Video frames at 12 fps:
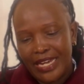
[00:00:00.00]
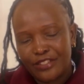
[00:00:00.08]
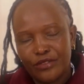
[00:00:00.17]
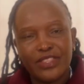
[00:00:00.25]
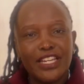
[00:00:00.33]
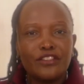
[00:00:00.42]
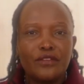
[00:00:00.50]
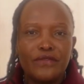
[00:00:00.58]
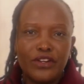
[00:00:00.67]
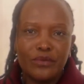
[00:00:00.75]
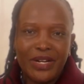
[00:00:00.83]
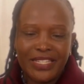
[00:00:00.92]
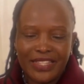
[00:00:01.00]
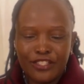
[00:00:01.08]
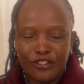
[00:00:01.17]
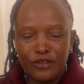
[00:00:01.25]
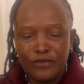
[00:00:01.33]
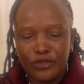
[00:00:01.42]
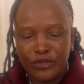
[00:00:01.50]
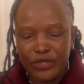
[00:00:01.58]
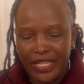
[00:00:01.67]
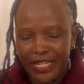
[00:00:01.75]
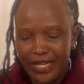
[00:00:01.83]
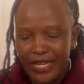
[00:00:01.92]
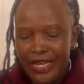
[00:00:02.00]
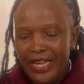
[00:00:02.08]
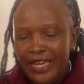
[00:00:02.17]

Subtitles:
So thank you very much. That's all for today.